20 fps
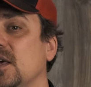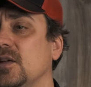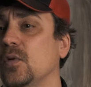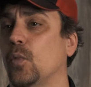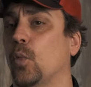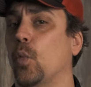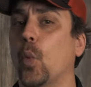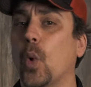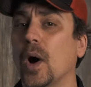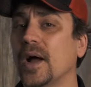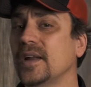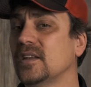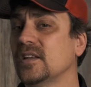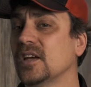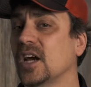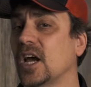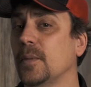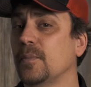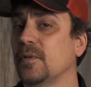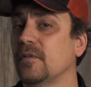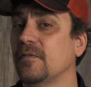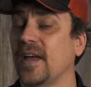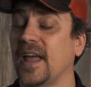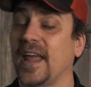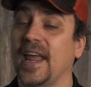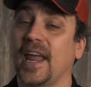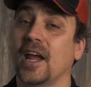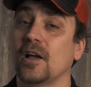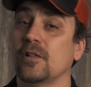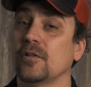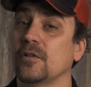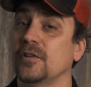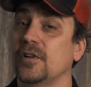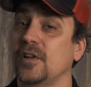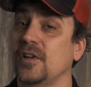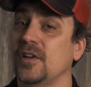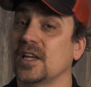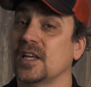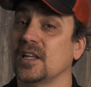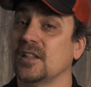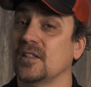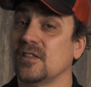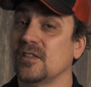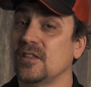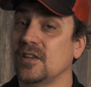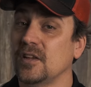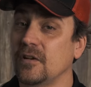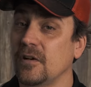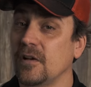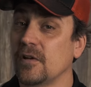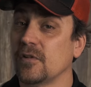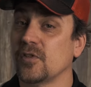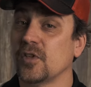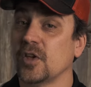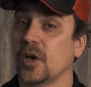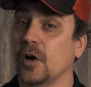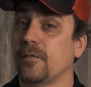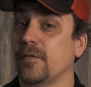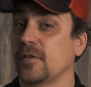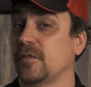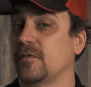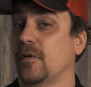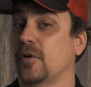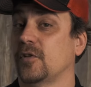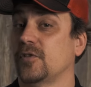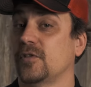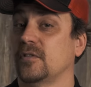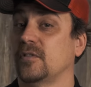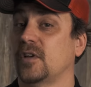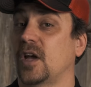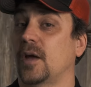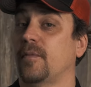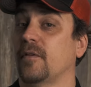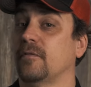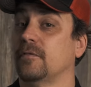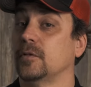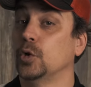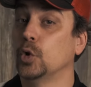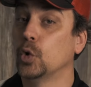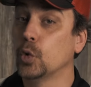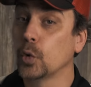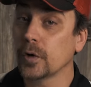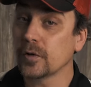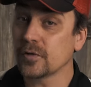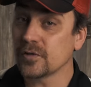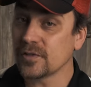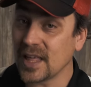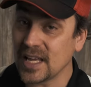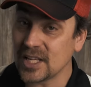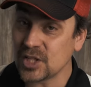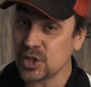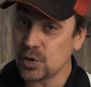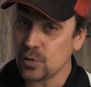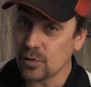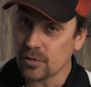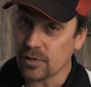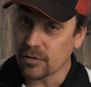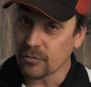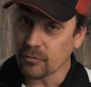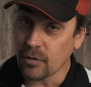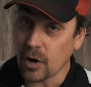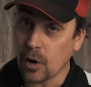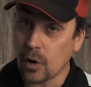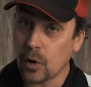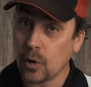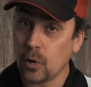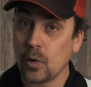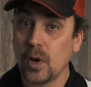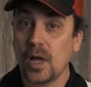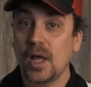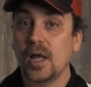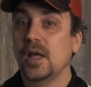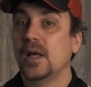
What type of angler do you consider yourself as far as the type of lures that you throw?